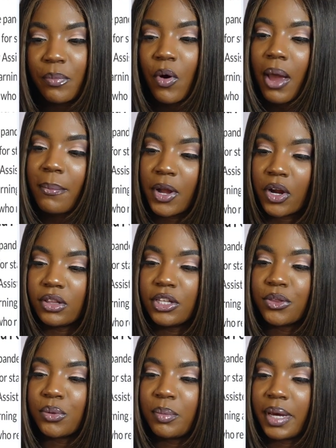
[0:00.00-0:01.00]
primarily
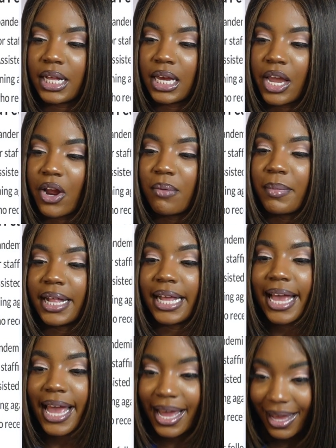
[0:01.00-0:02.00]
through Medicare and
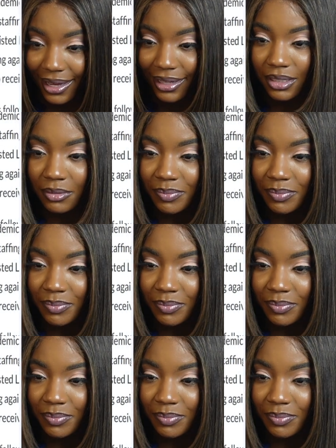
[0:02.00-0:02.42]
Medicaid.